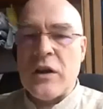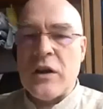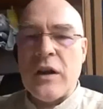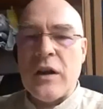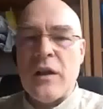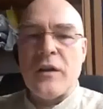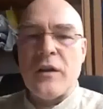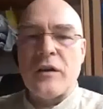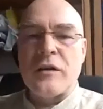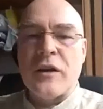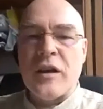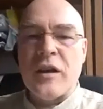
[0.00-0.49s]

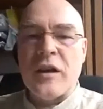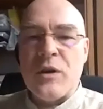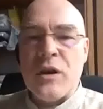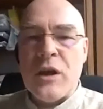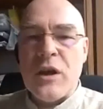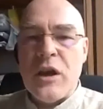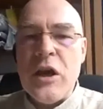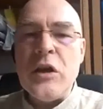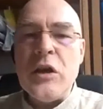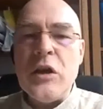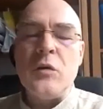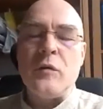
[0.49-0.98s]
that can be
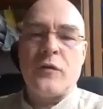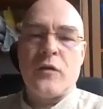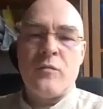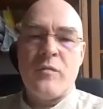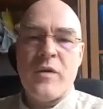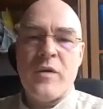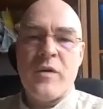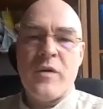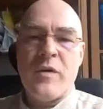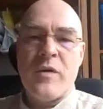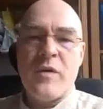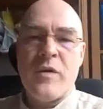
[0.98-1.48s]
hidden
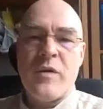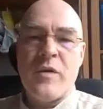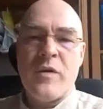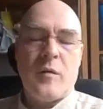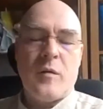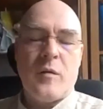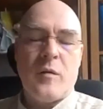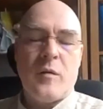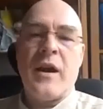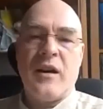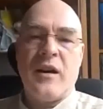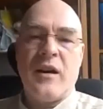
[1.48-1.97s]
from
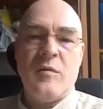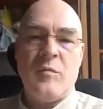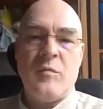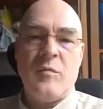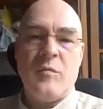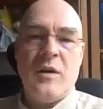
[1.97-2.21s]
the enemy,